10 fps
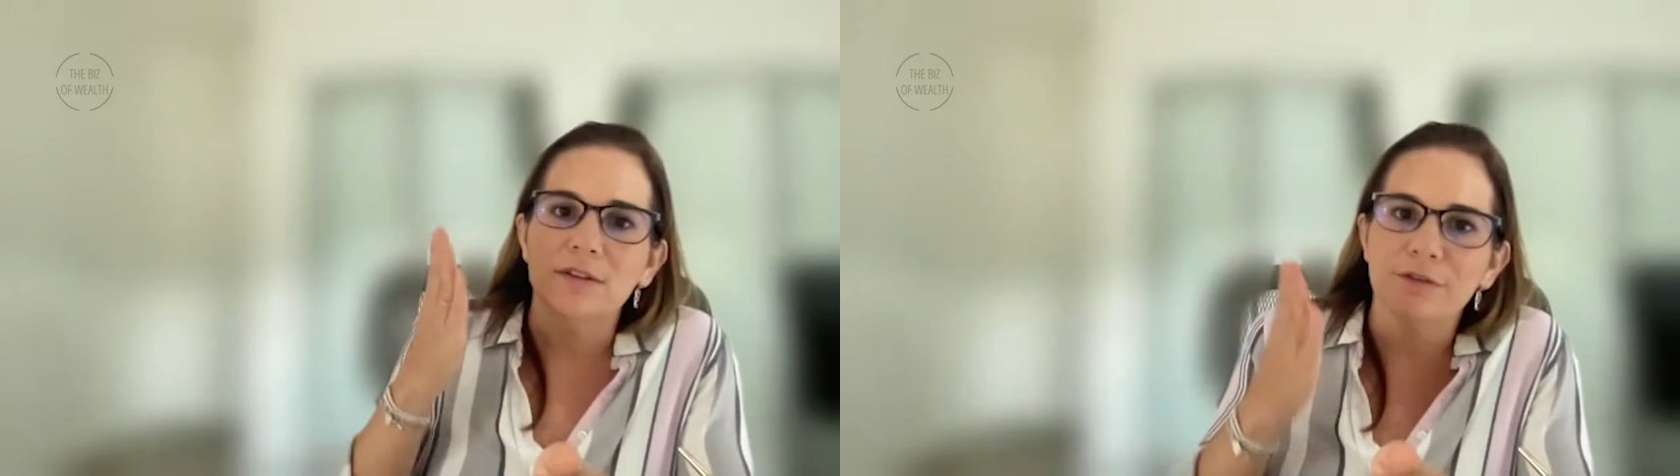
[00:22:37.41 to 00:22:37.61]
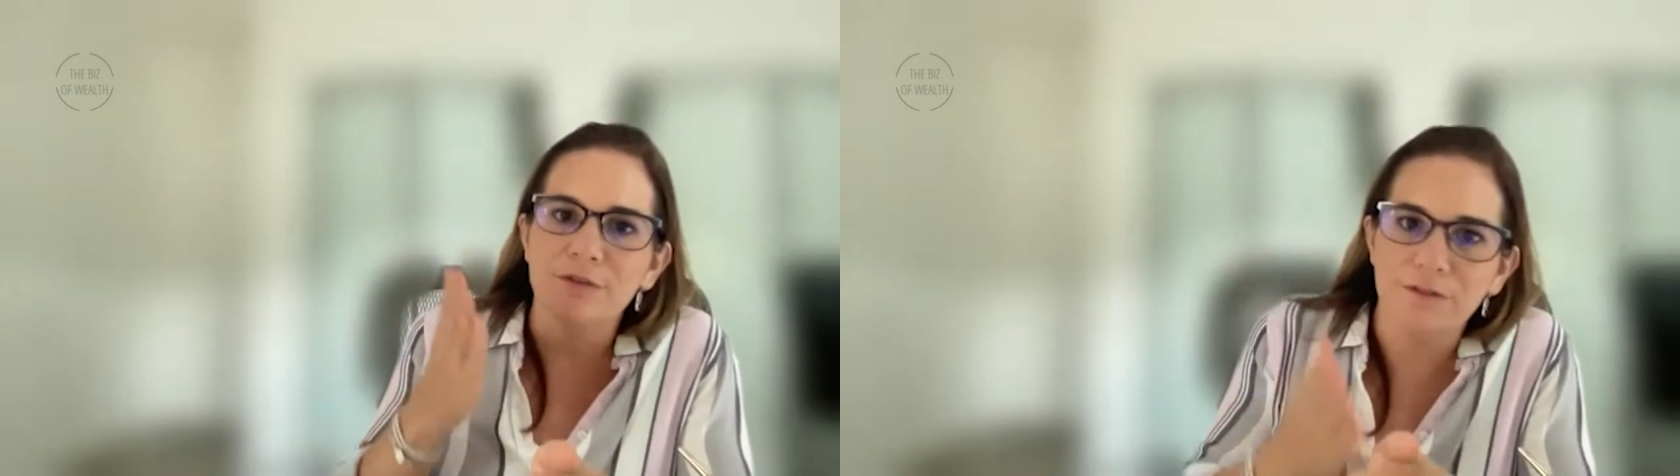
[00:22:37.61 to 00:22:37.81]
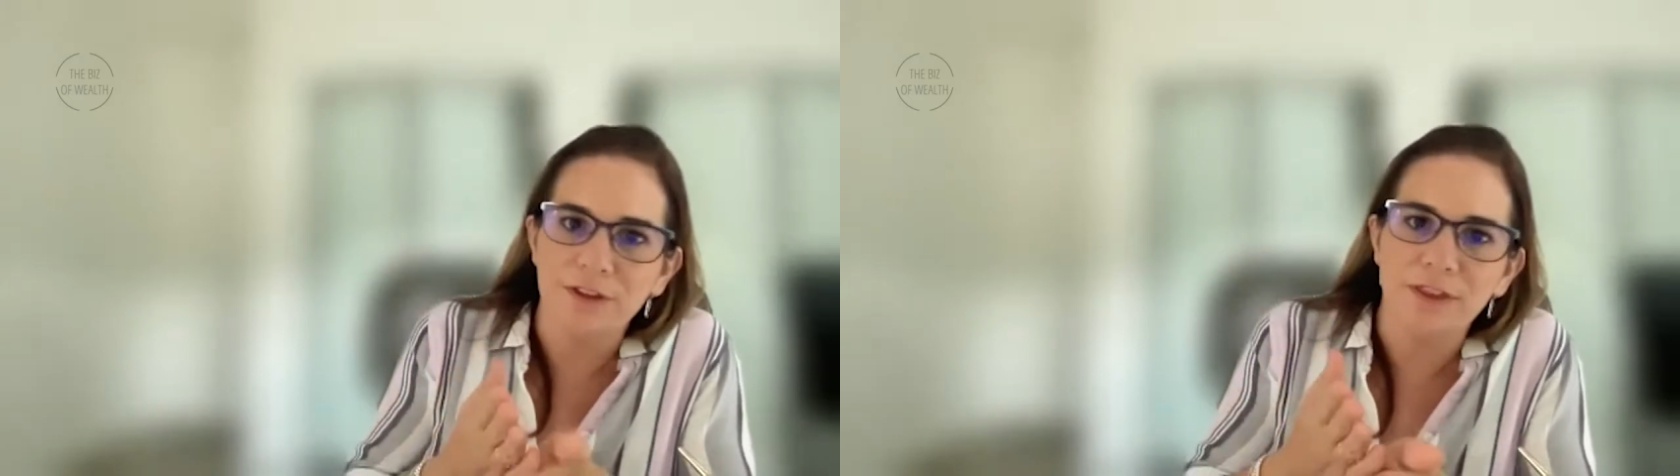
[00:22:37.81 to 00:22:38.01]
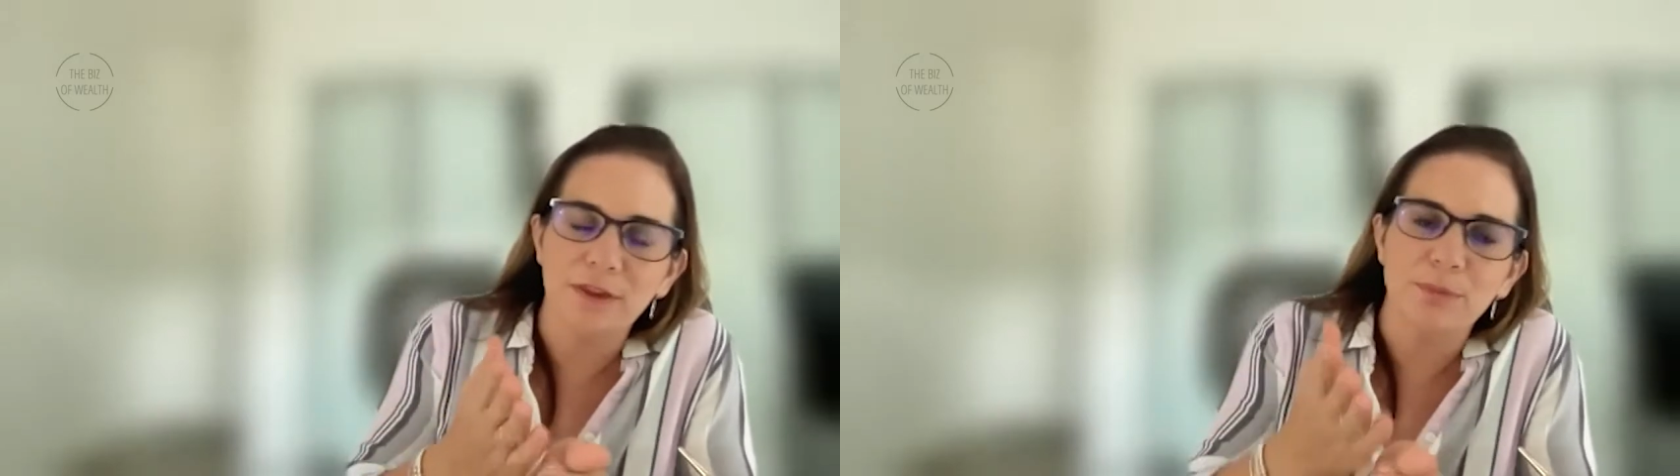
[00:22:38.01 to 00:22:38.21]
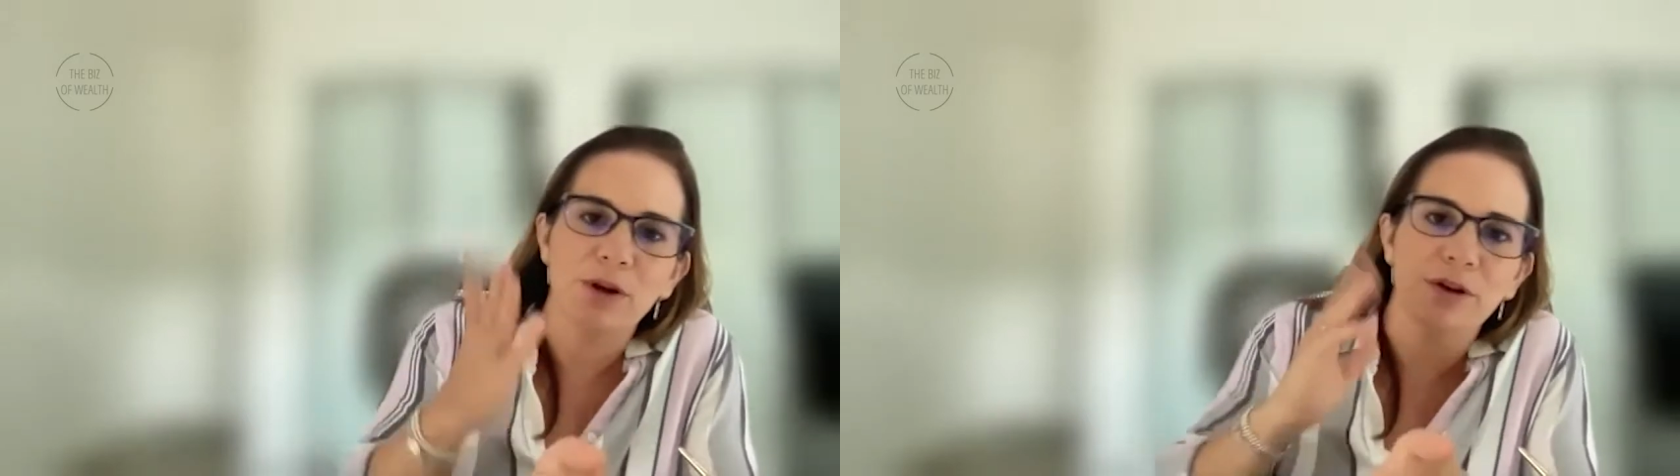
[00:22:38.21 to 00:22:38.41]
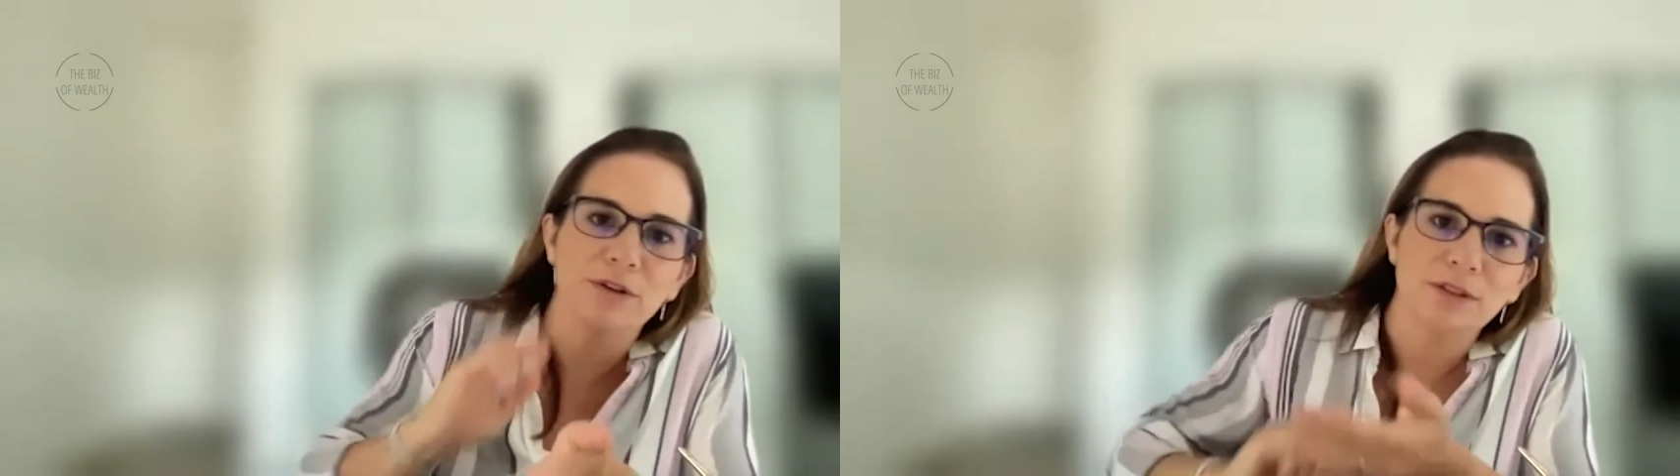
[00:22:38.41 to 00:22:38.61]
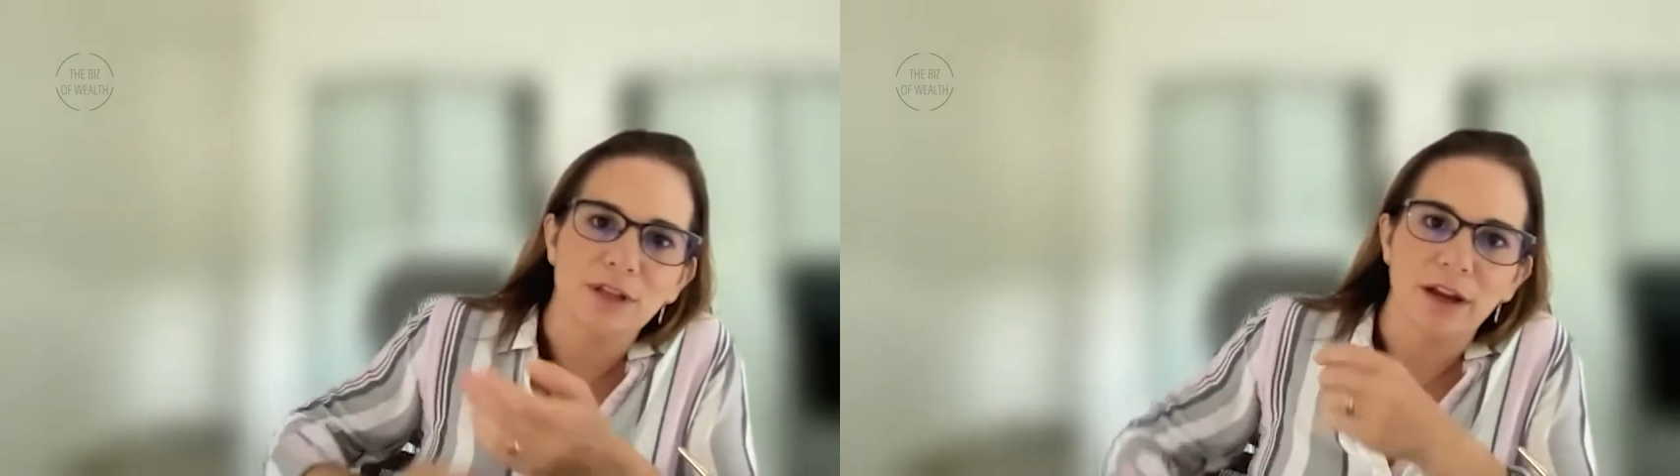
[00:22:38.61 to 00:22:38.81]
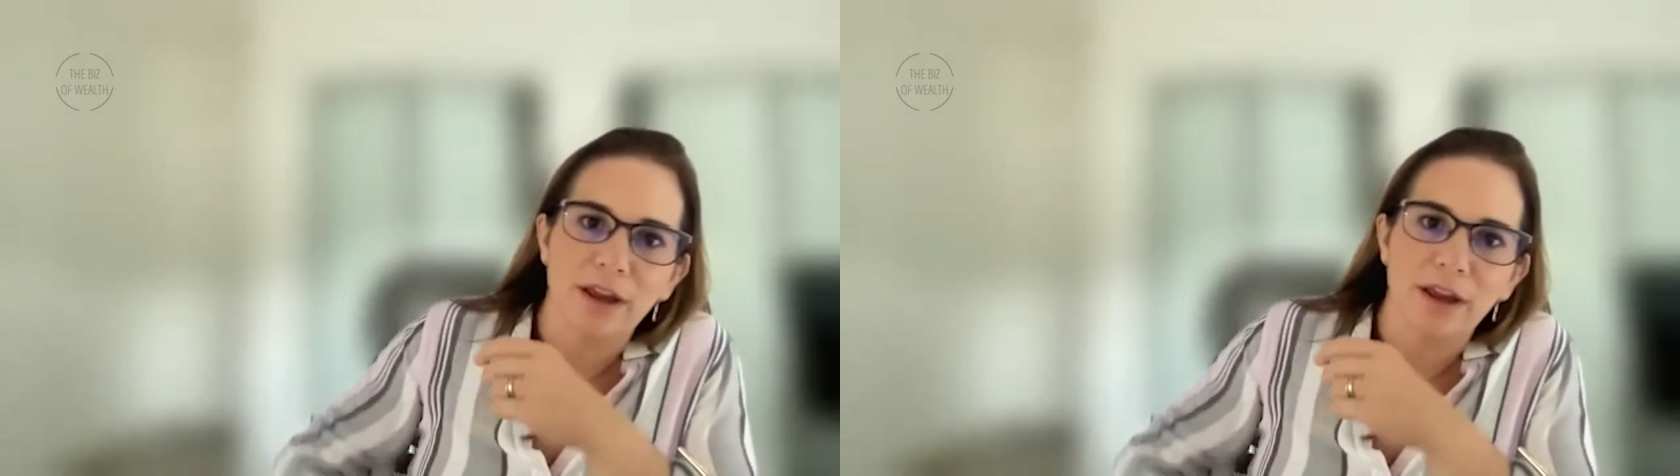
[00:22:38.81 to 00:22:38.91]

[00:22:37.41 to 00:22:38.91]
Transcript: fit the products that